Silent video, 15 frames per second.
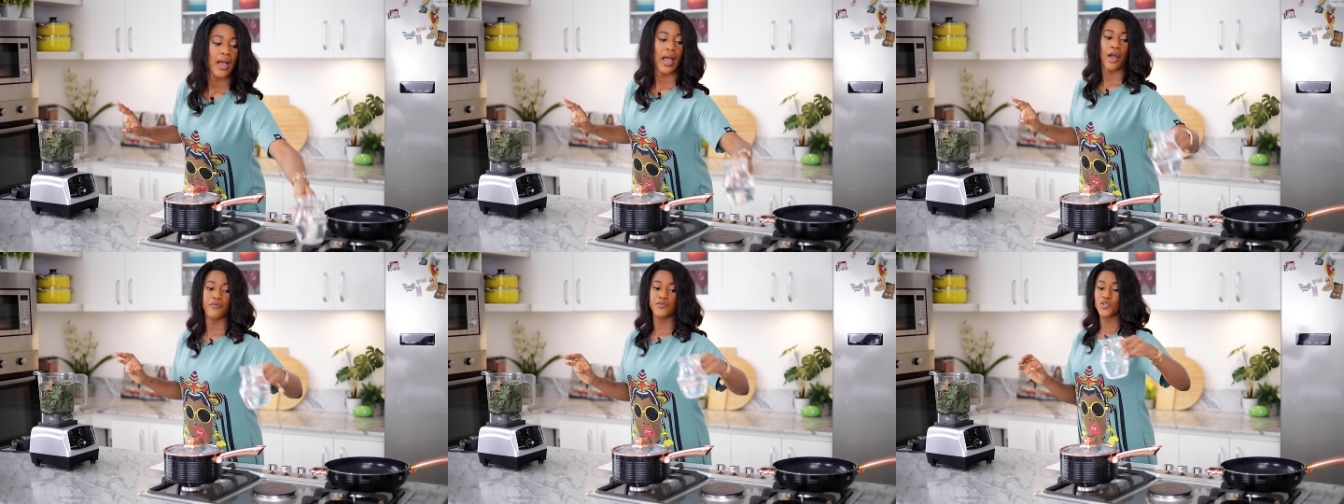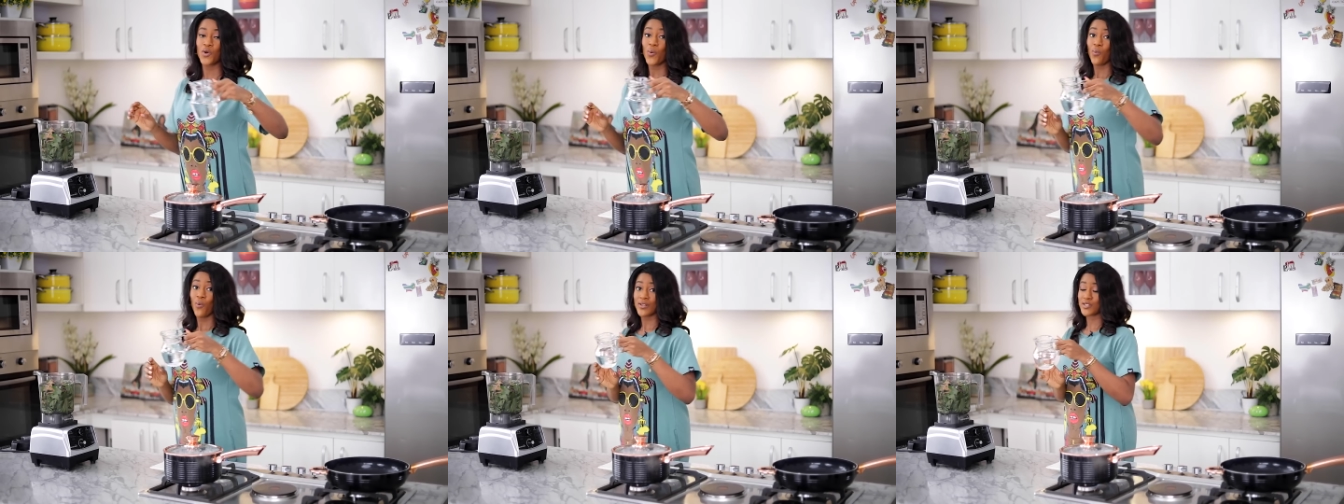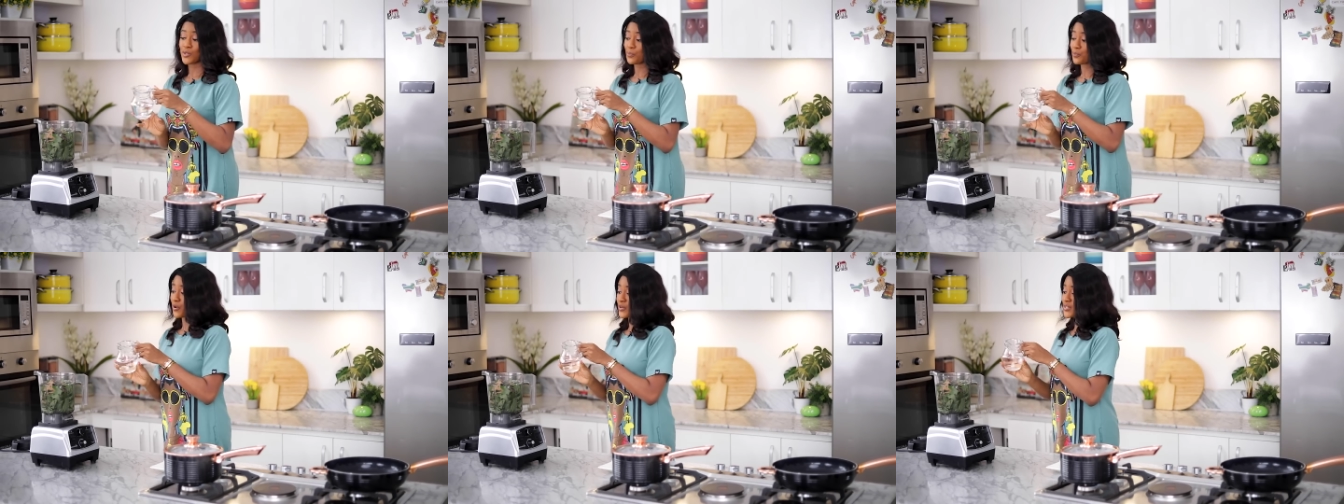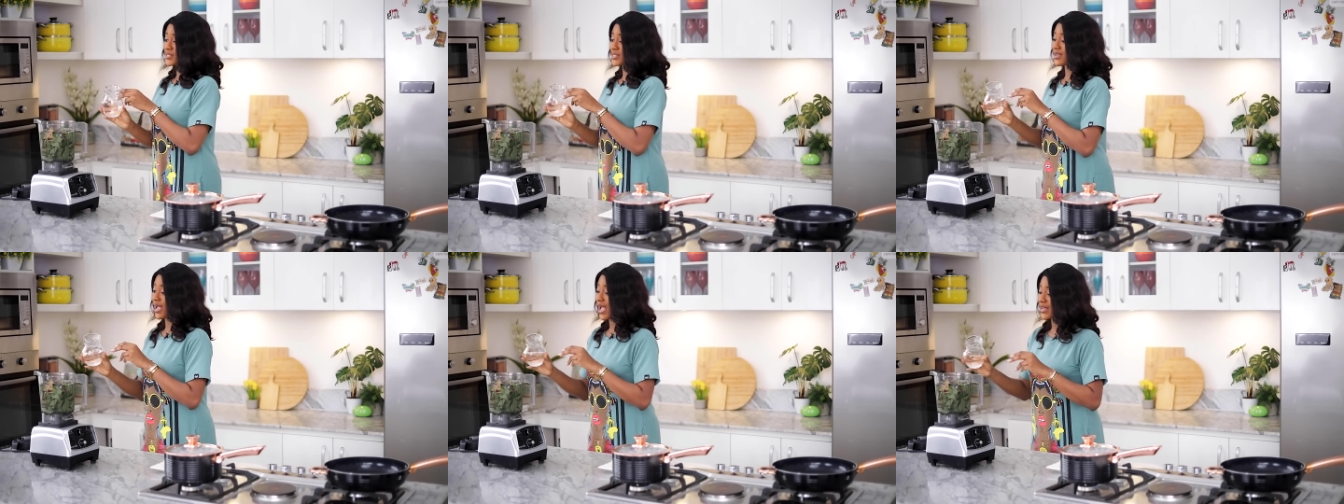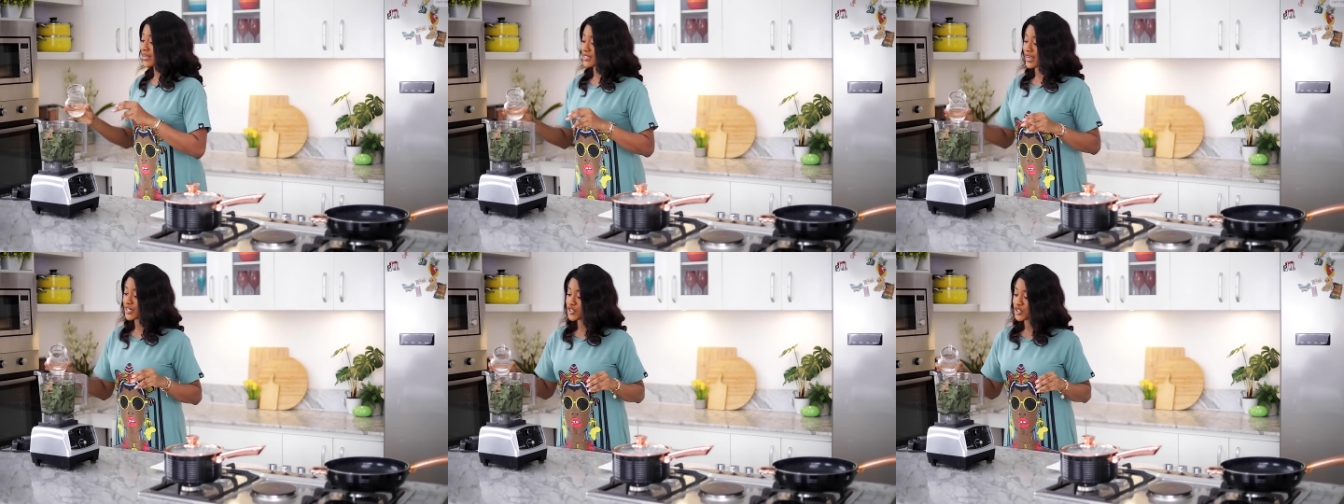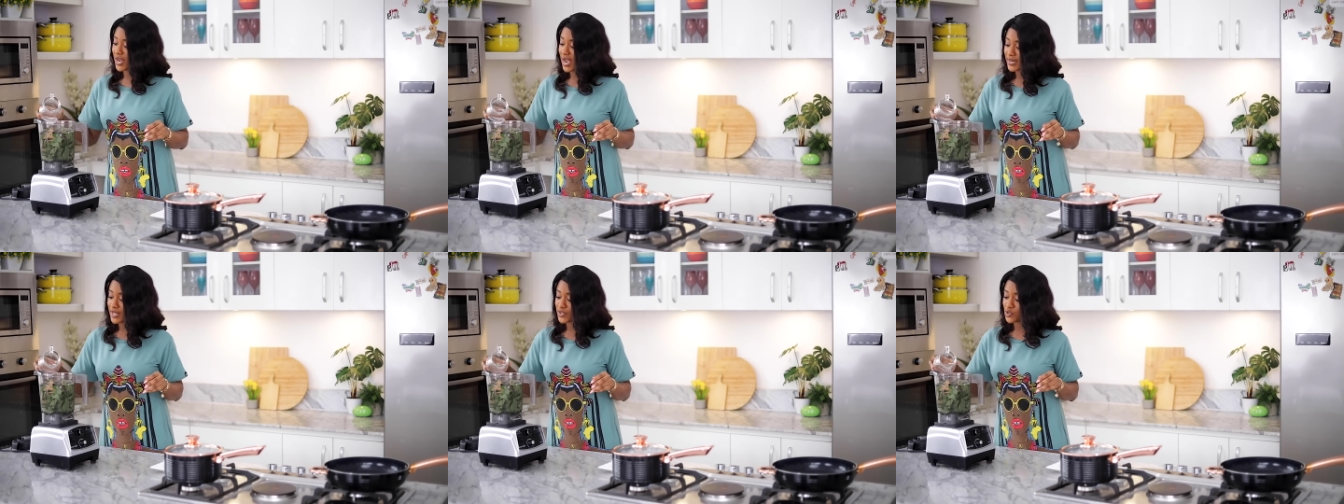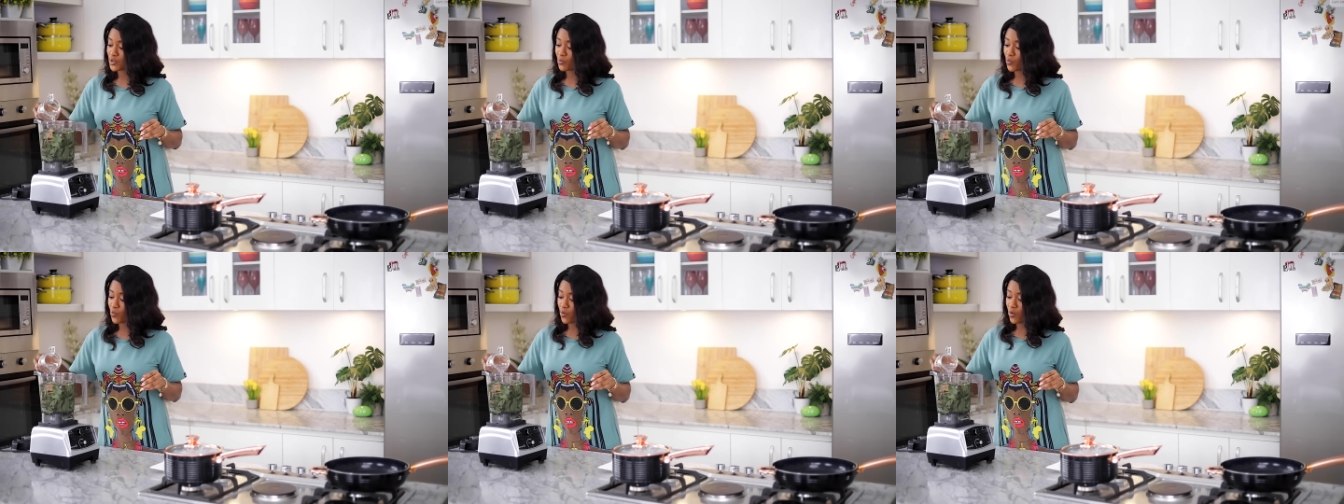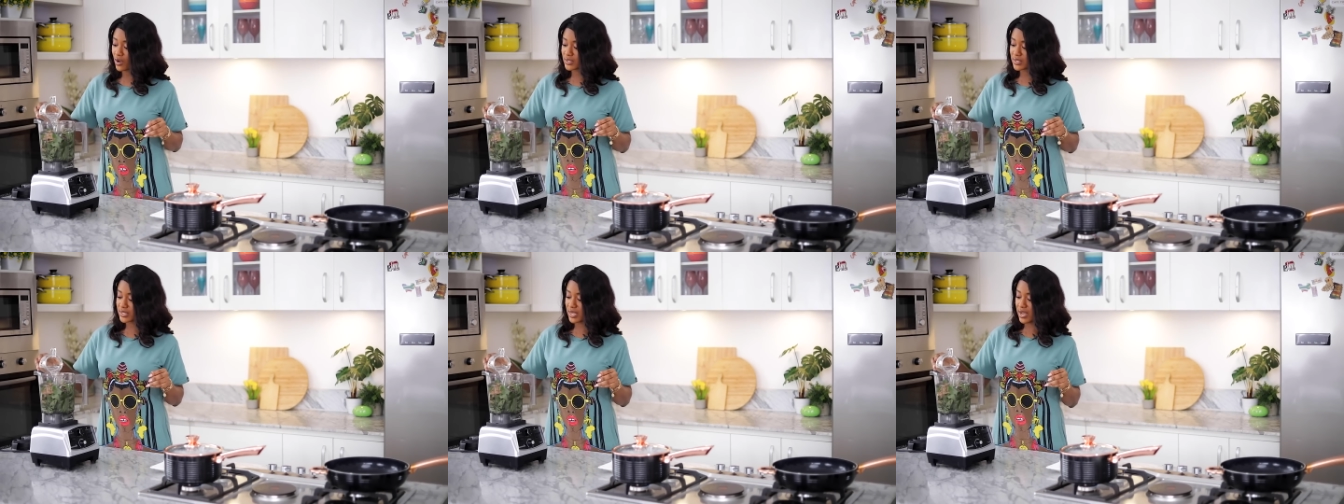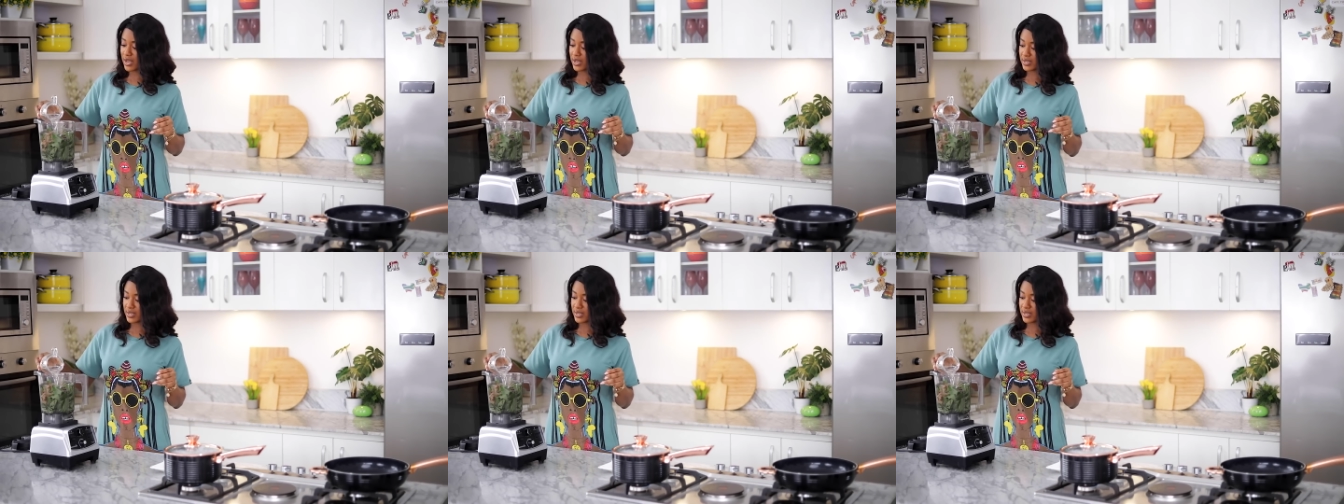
Afterwards, the person added, she added some water.